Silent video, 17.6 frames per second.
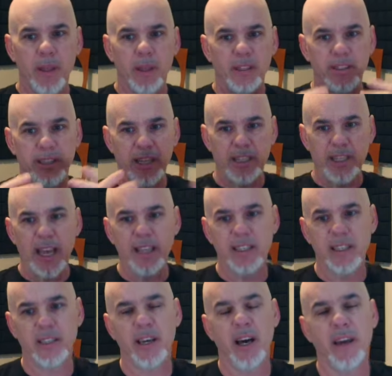dictates
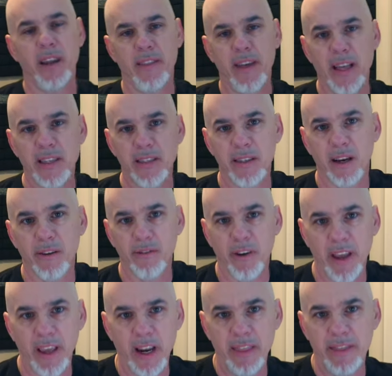a ton of that stuff,
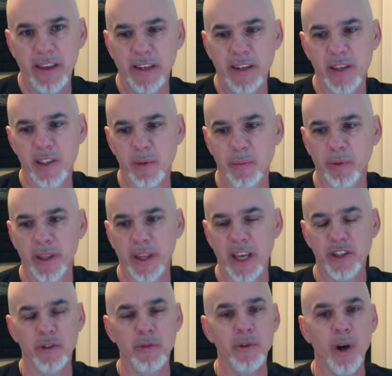right? And I think discipline,
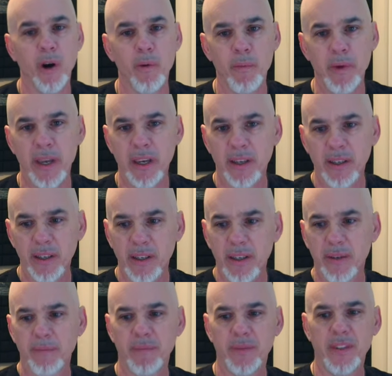as you know me,
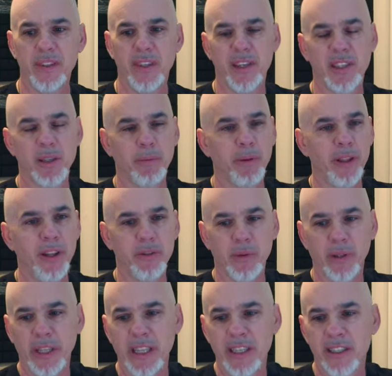discipline is
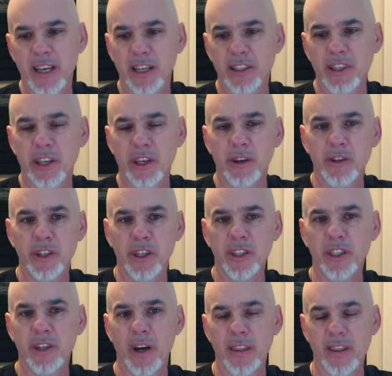what leads to execution.
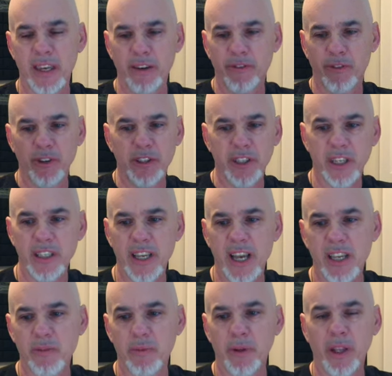So I think for
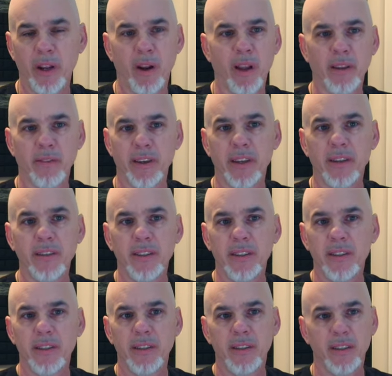success, we need all of it.
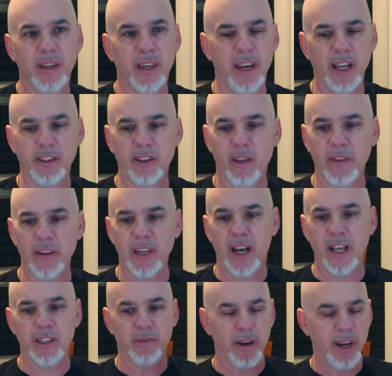Connect all the
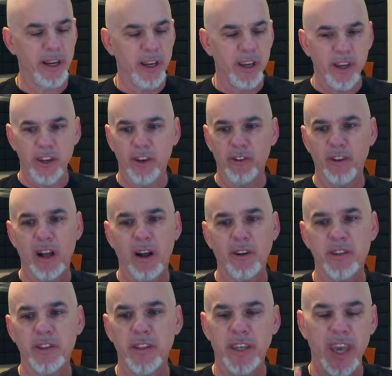dots, right? Your
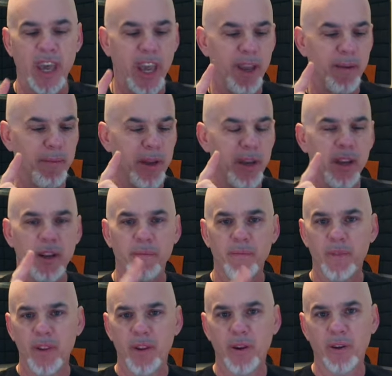knowledge of the game,
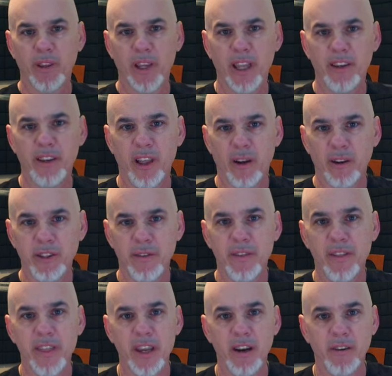your knowledge of
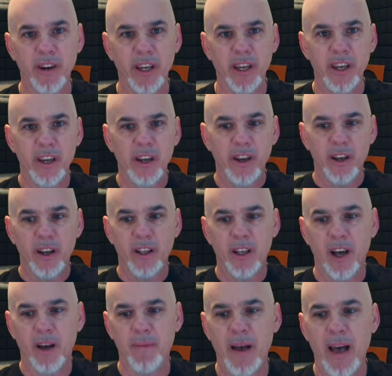theory,
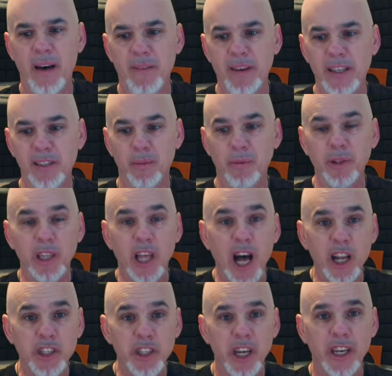um, having some
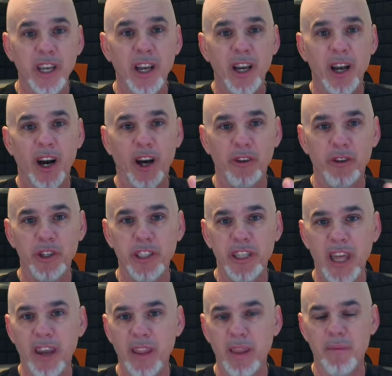logic,
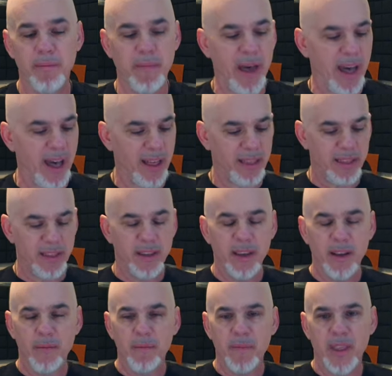understanding the math,
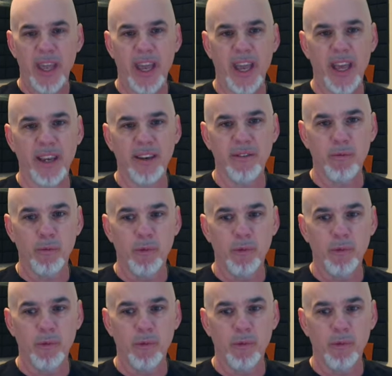and